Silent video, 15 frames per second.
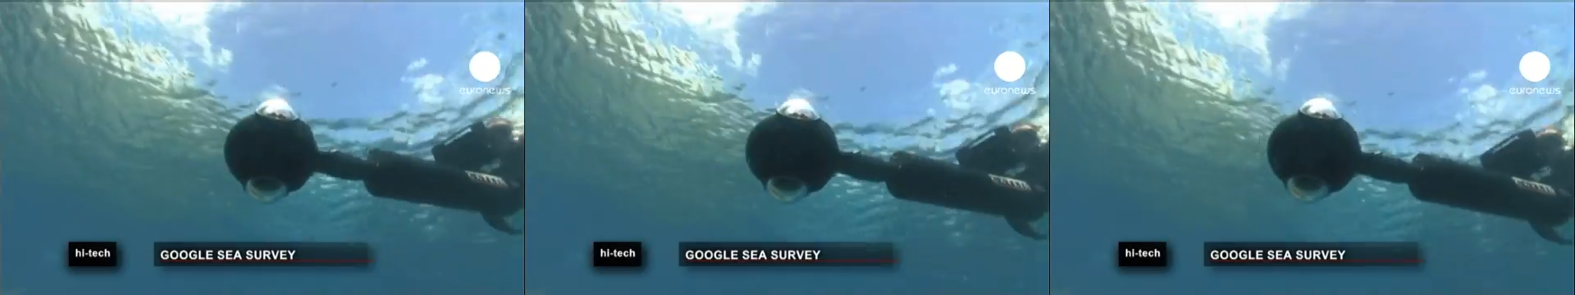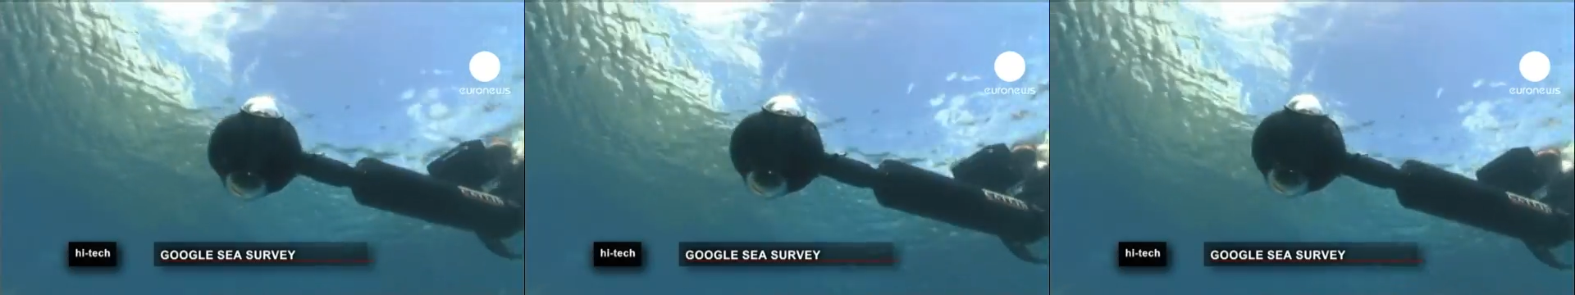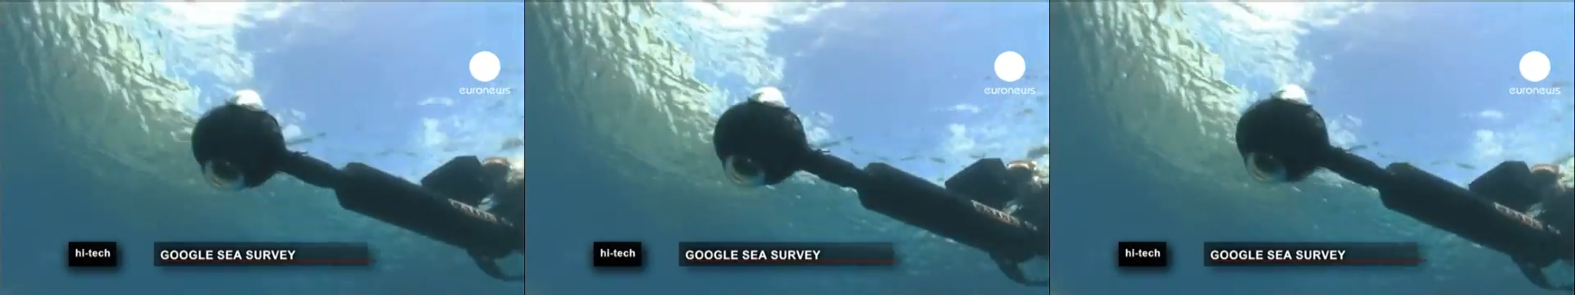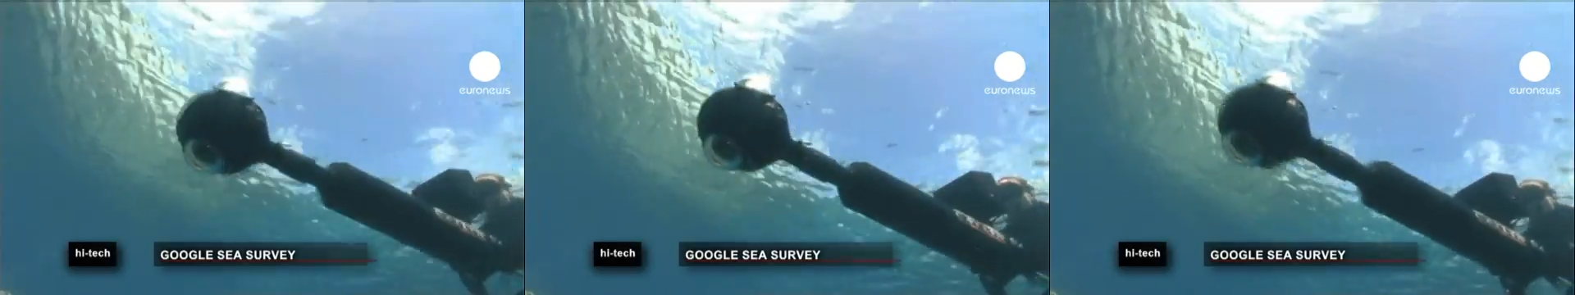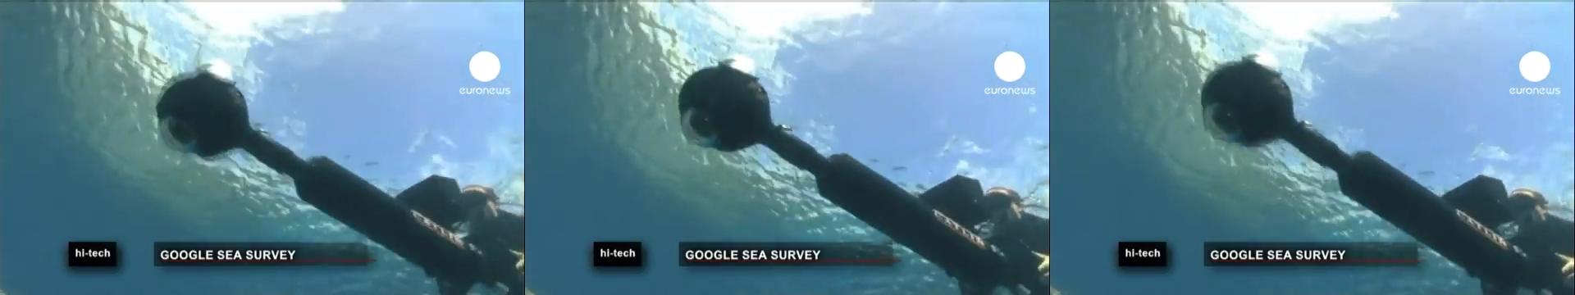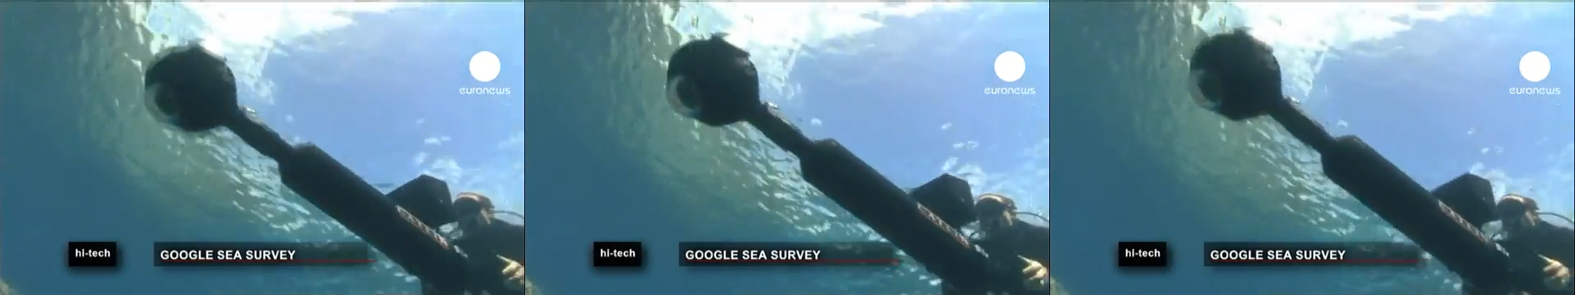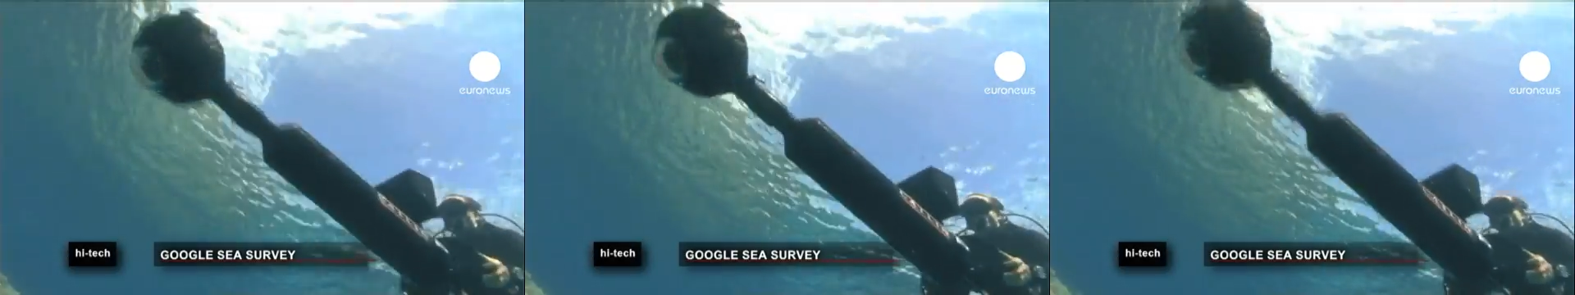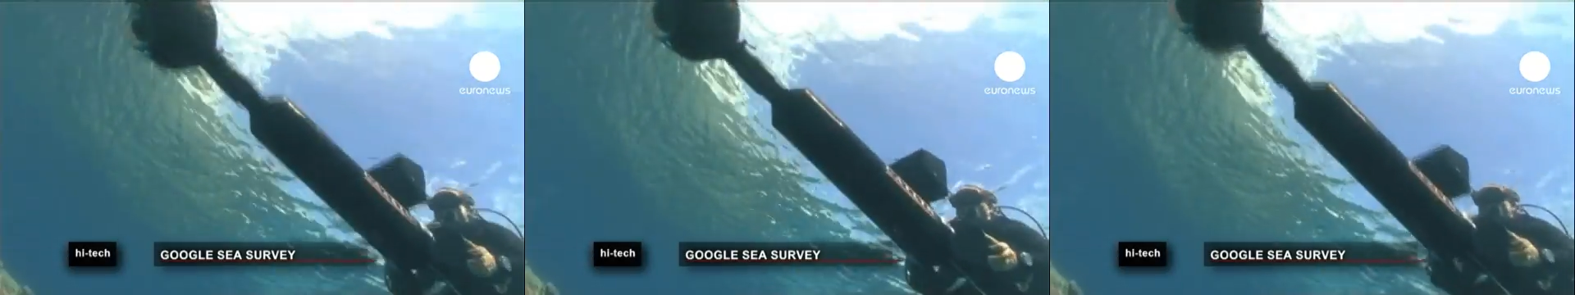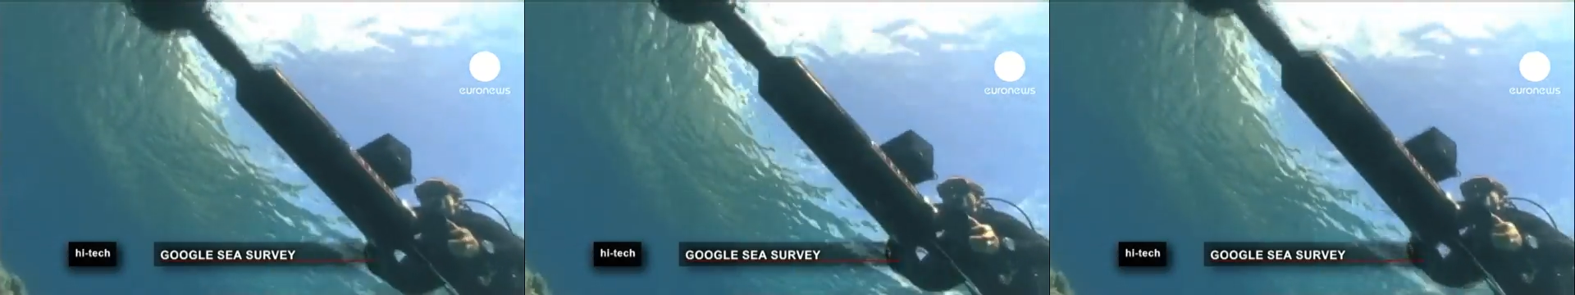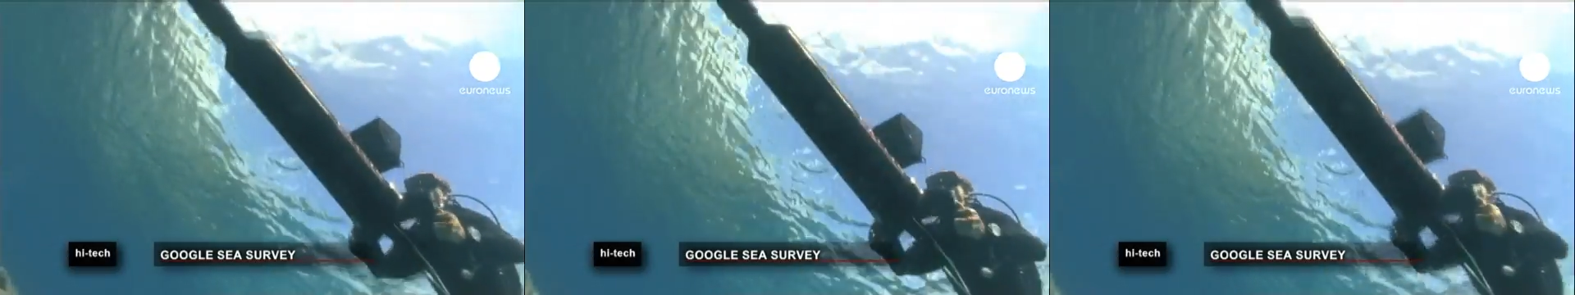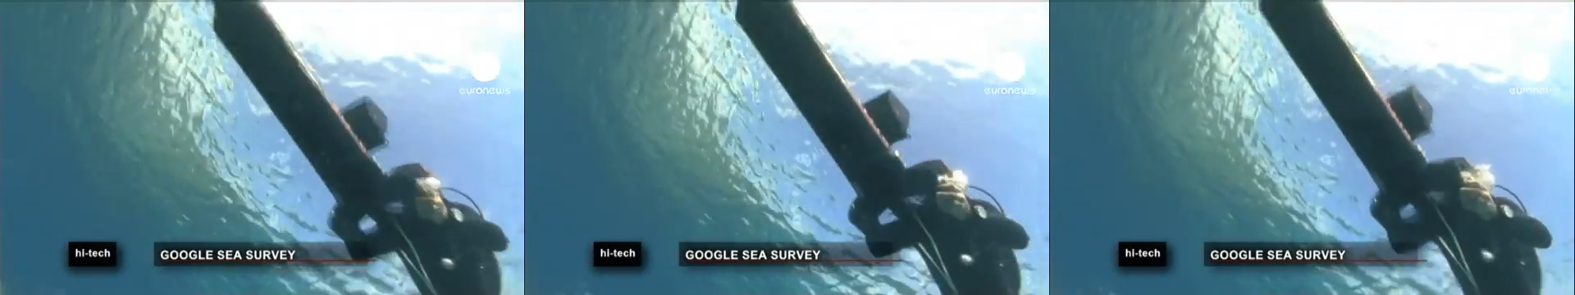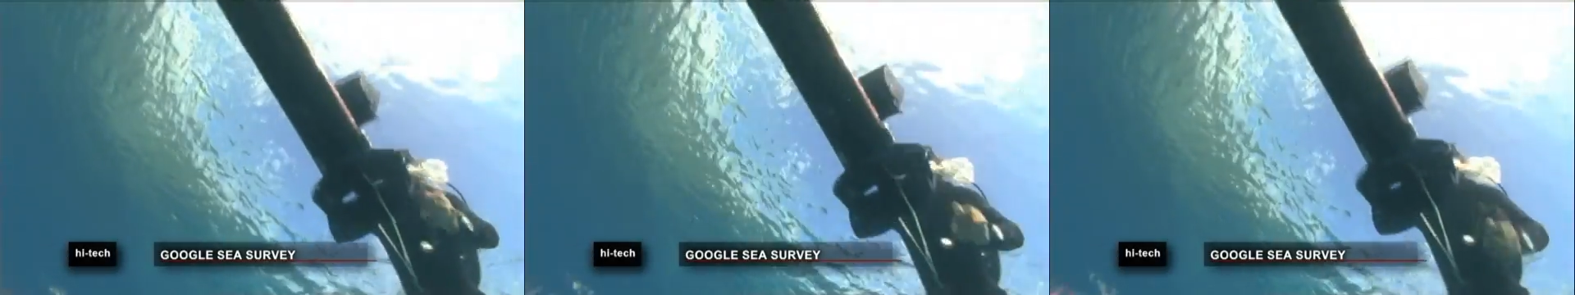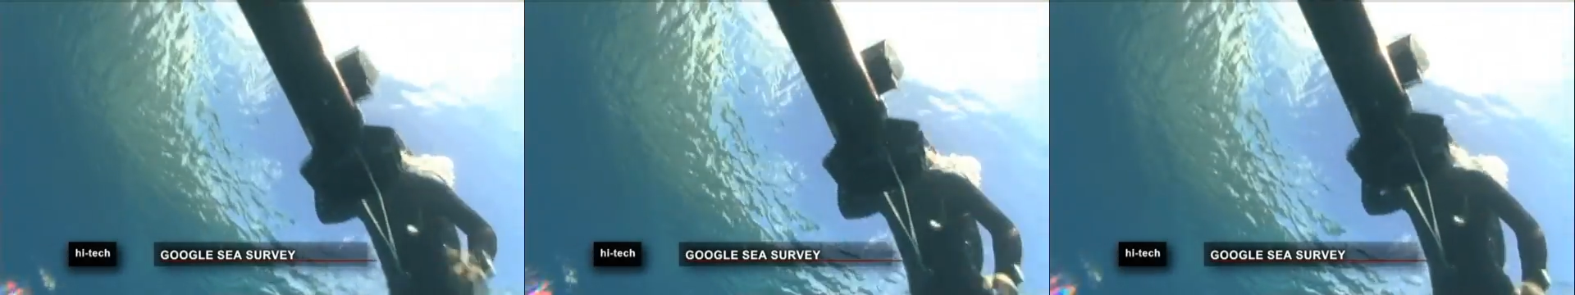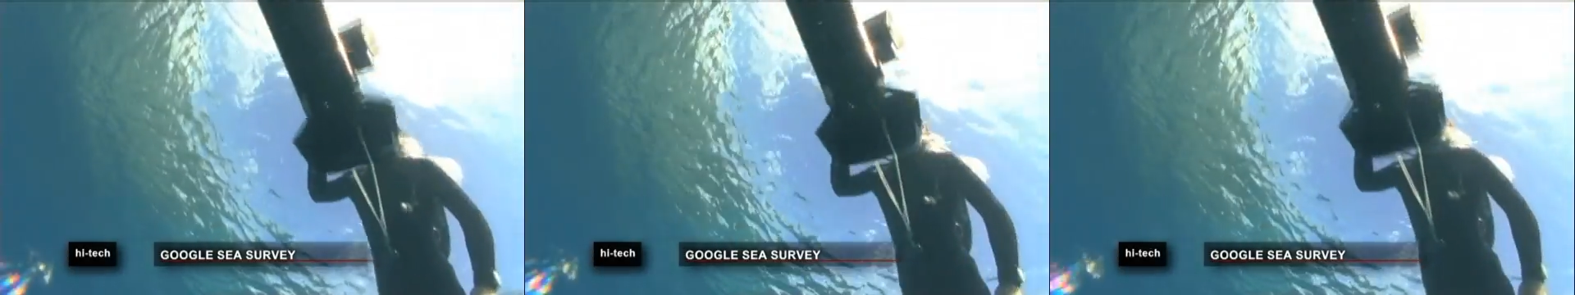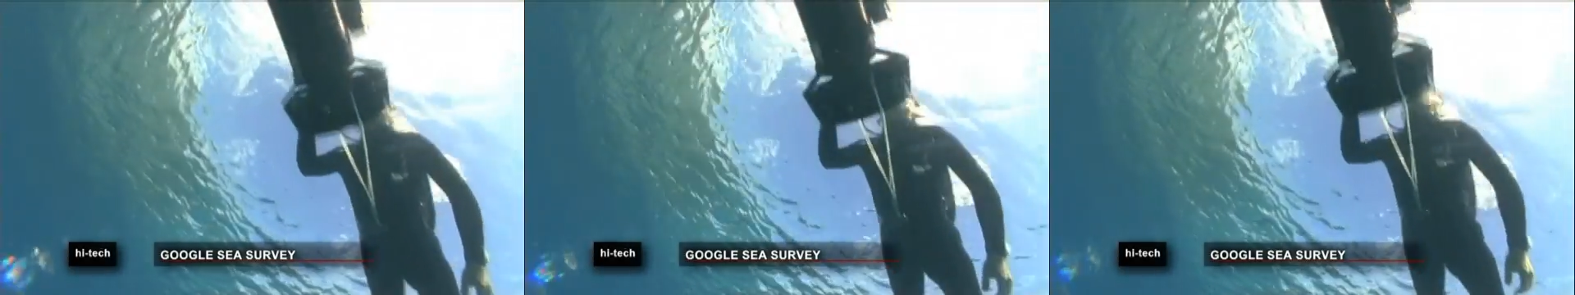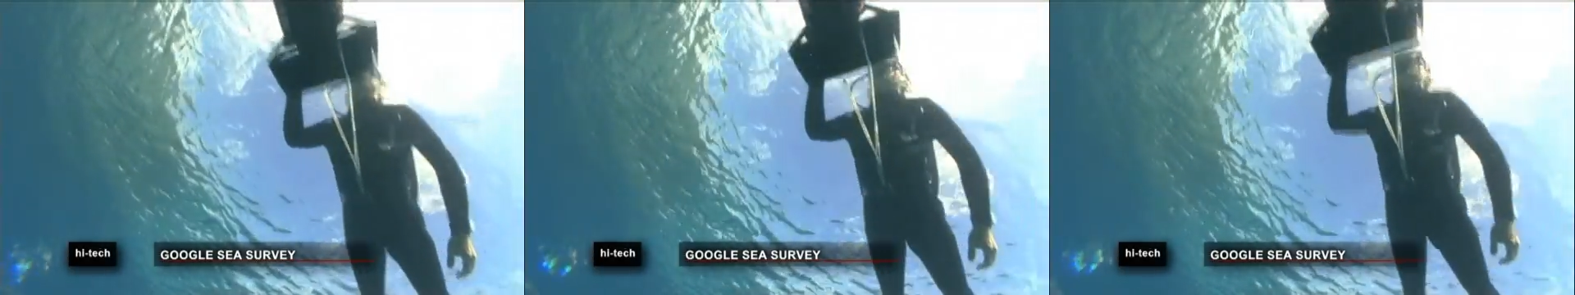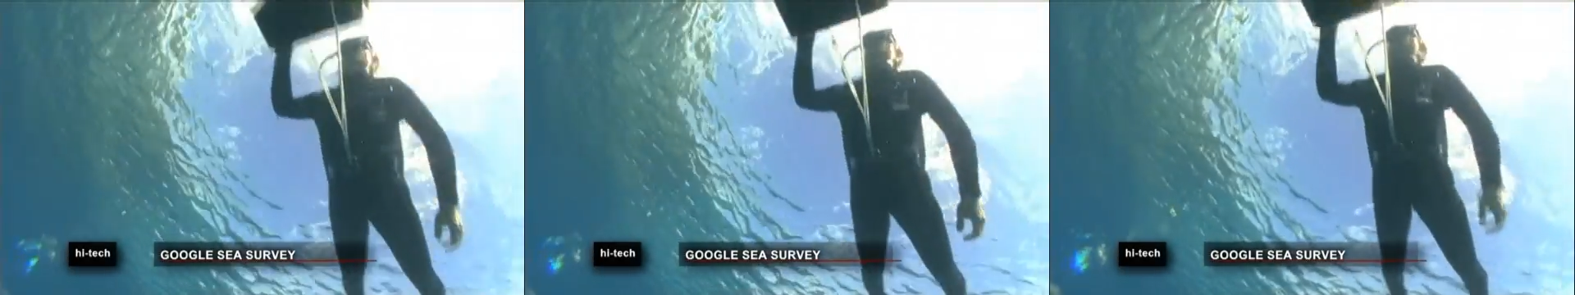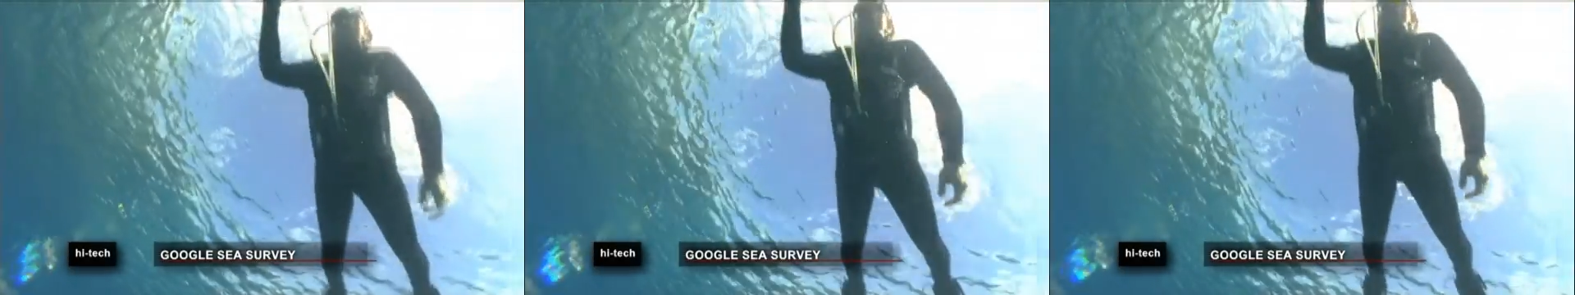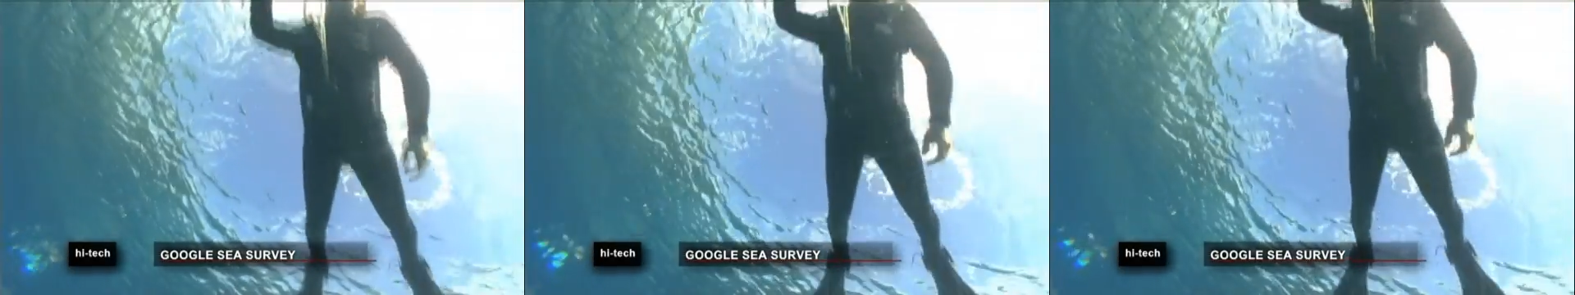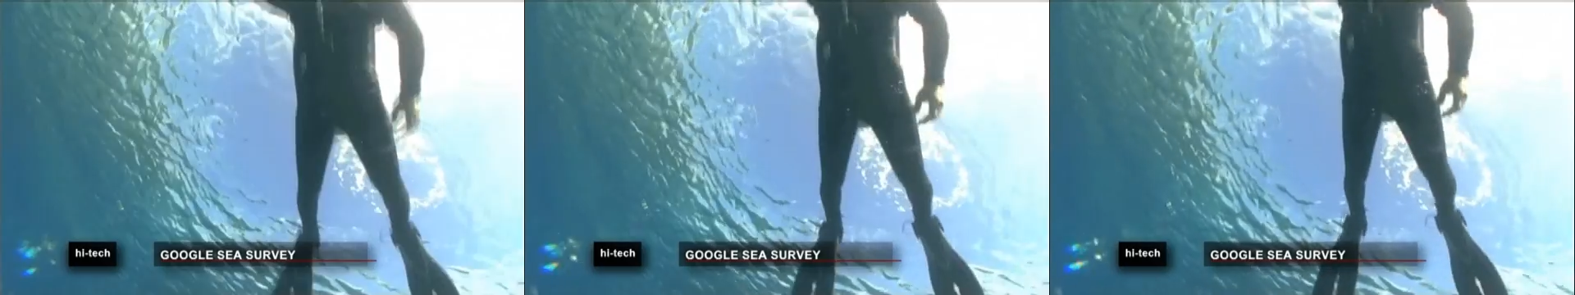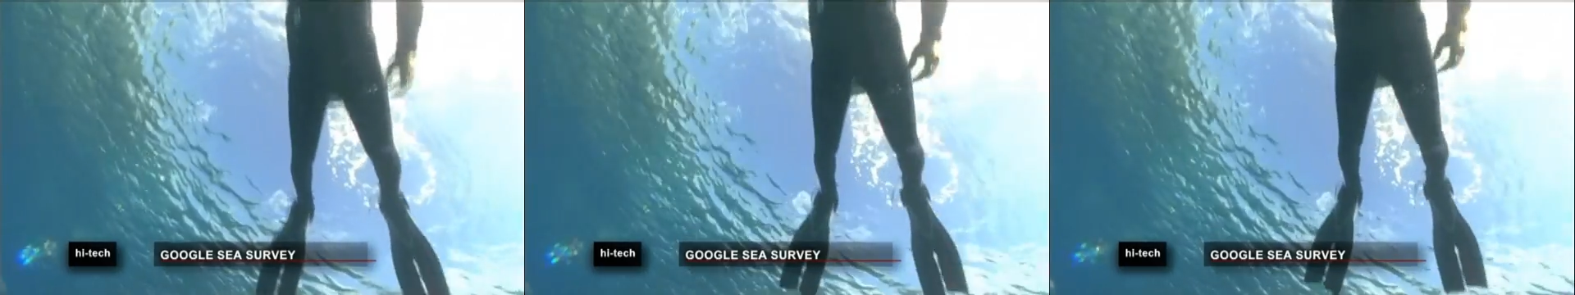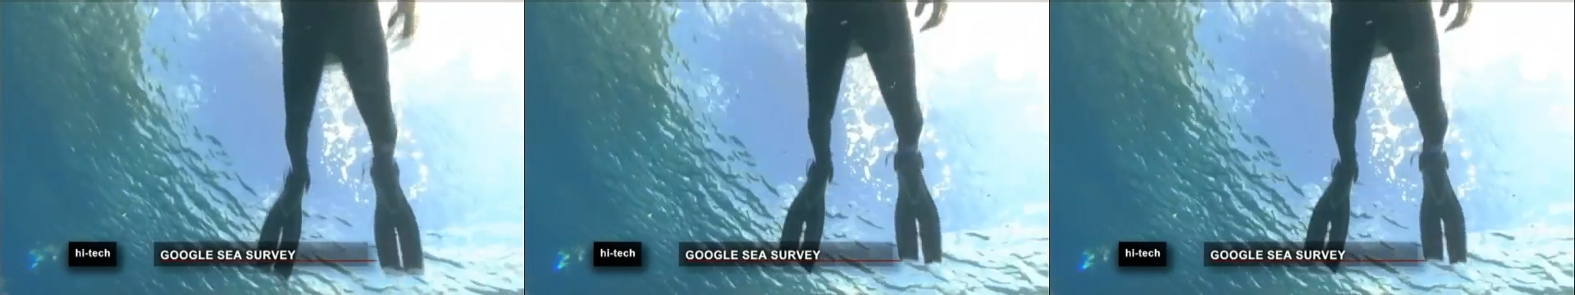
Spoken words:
[unreadable: no face in view]